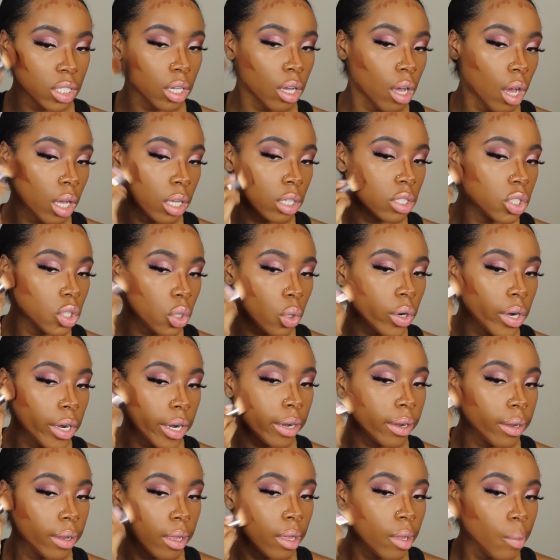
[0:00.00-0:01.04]

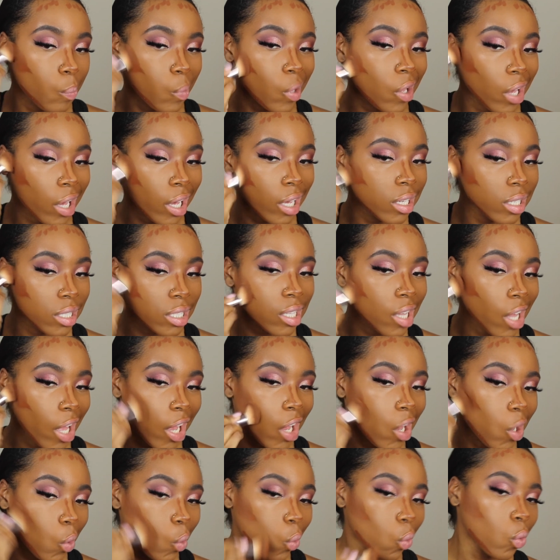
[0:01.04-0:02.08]
contour, because
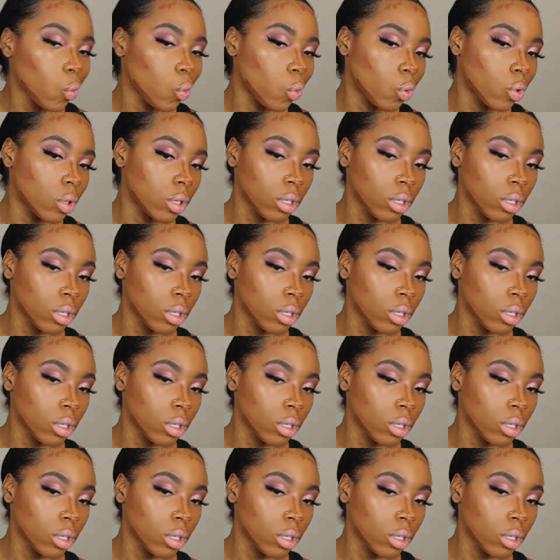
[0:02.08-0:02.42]
like, ooh,